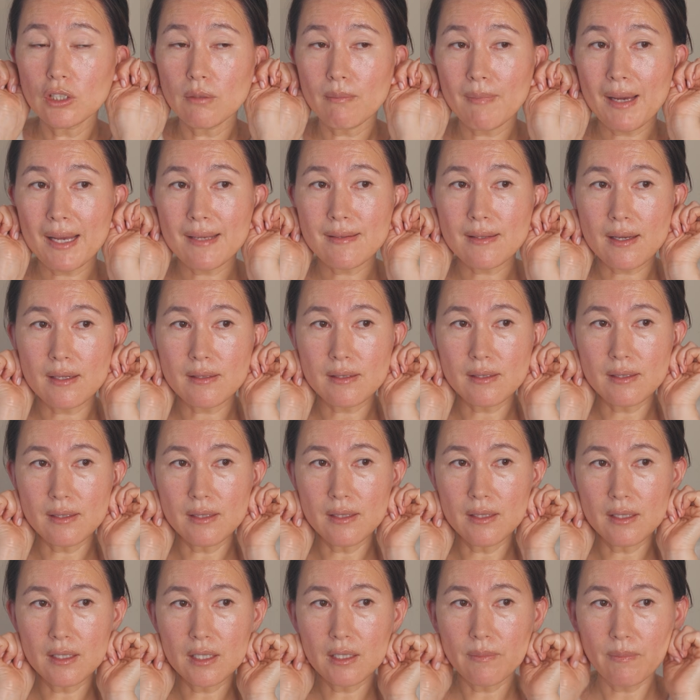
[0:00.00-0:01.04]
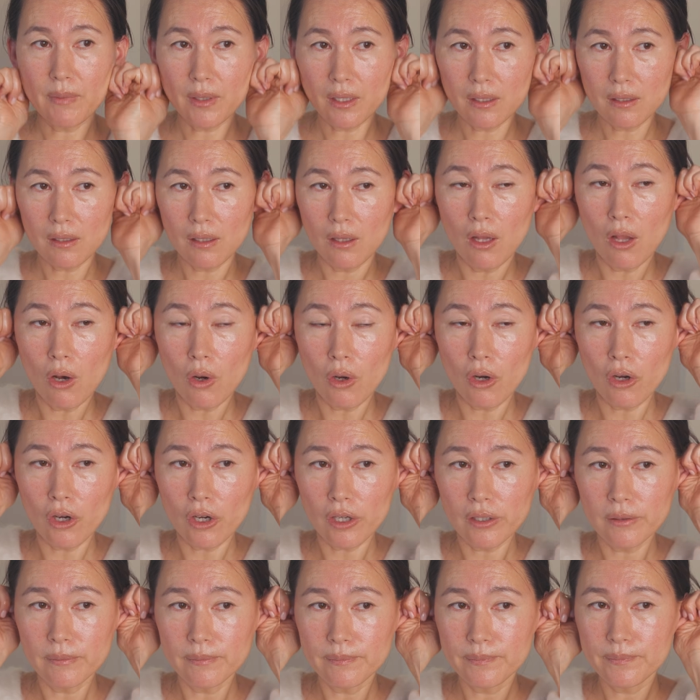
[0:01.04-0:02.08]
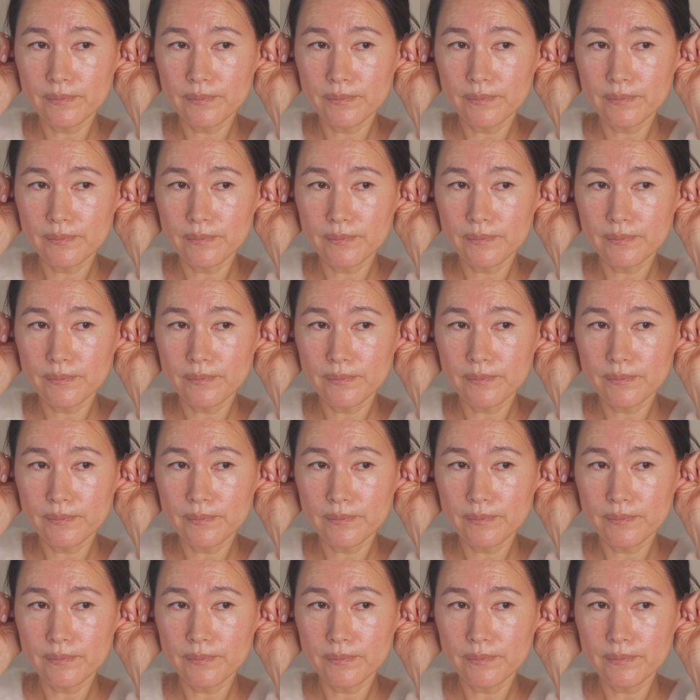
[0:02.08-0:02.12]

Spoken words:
to massage a little bit longer.